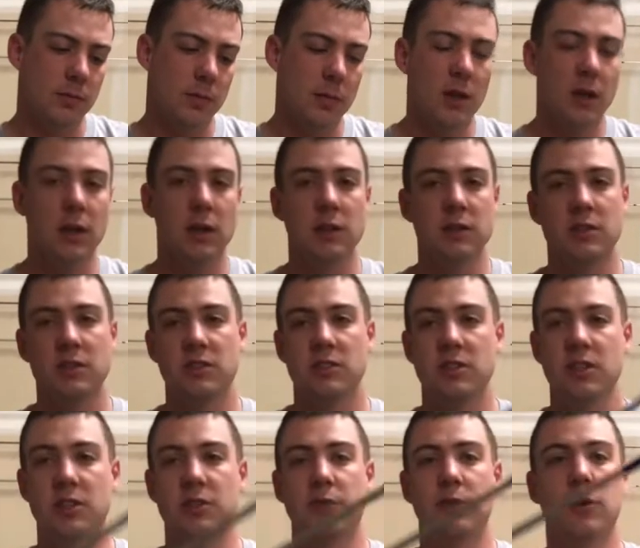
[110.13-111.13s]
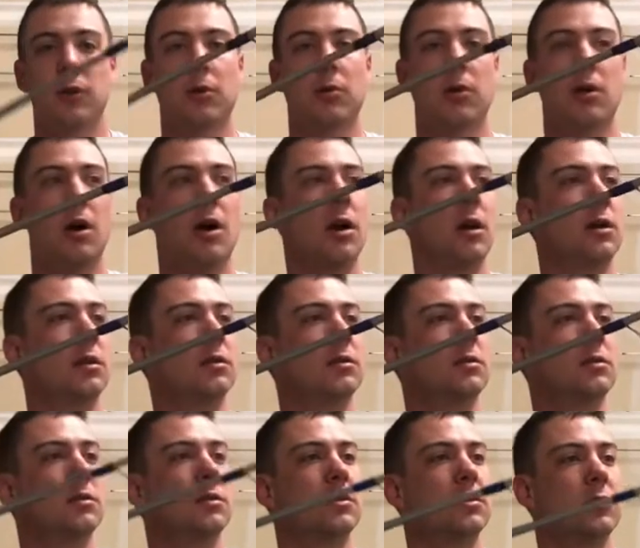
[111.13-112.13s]
and it's a six foot rod.
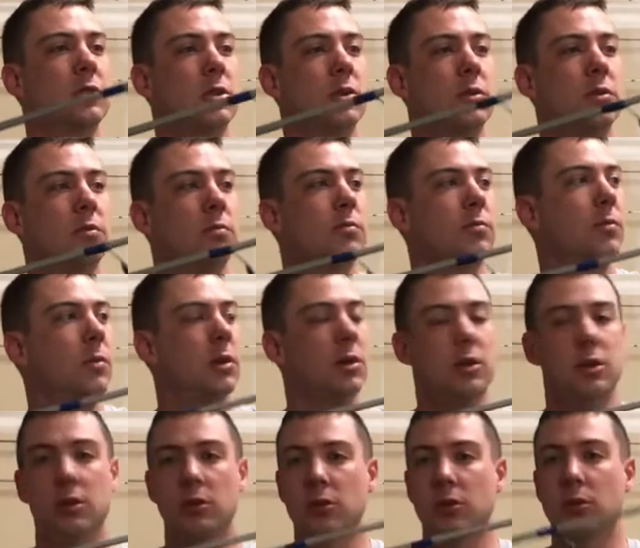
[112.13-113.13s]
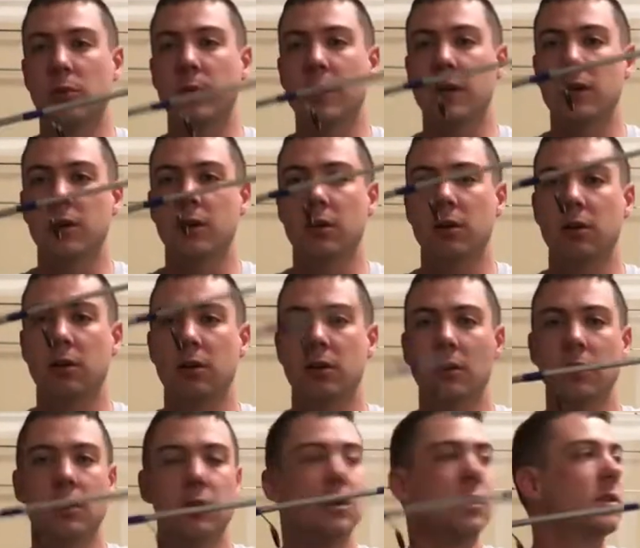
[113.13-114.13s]
So a good little beginner
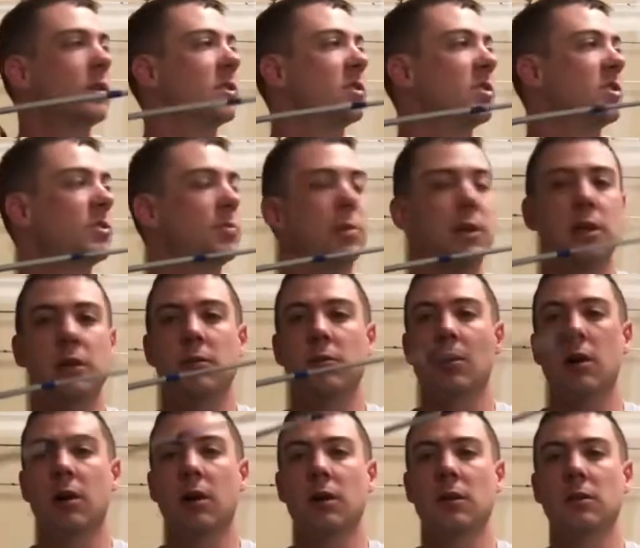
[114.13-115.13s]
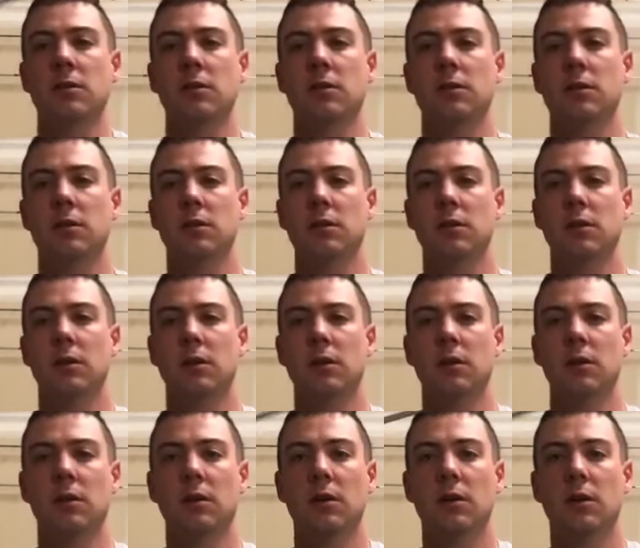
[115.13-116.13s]
spinning rod.
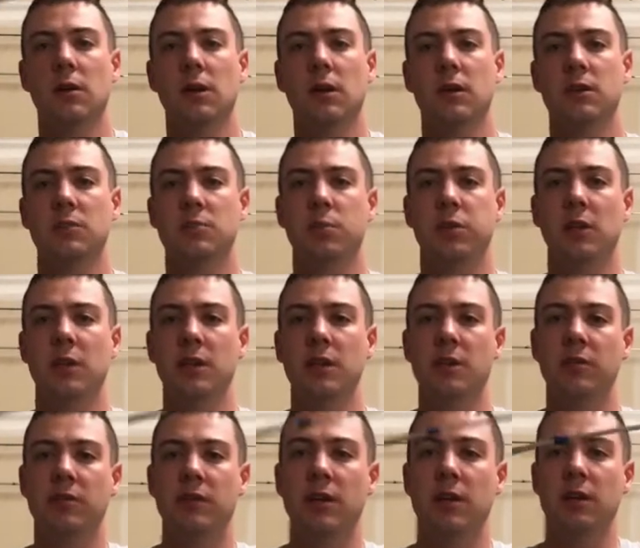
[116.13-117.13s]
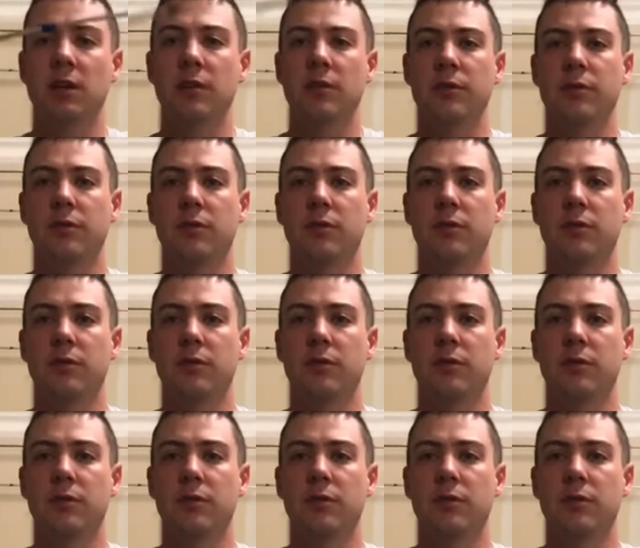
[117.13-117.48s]
All right, it has plenty of give.